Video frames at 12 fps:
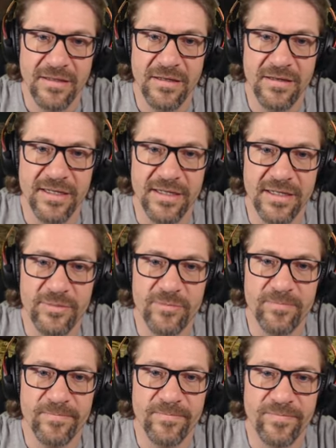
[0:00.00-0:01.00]
Alright, come
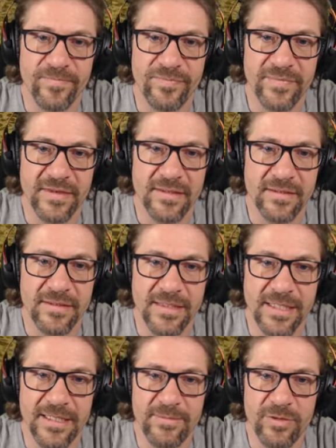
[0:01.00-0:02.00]
on.
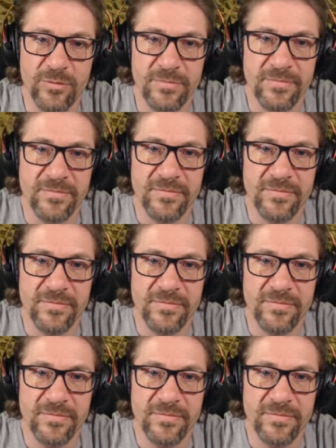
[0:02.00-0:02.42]
Come on.